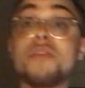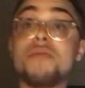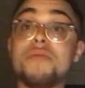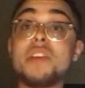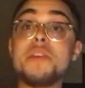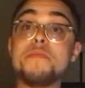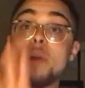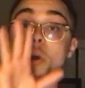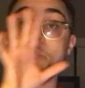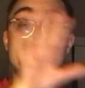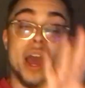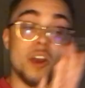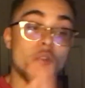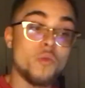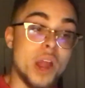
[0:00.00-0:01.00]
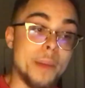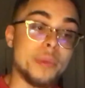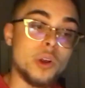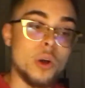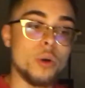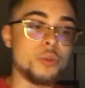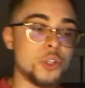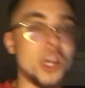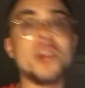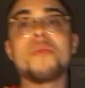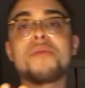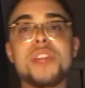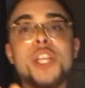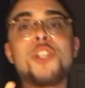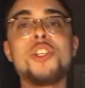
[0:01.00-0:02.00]
the female battle rap culture, I
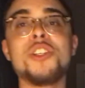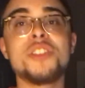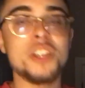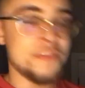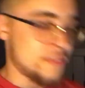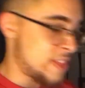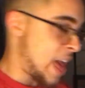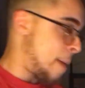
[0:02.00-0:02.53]
don't think she's left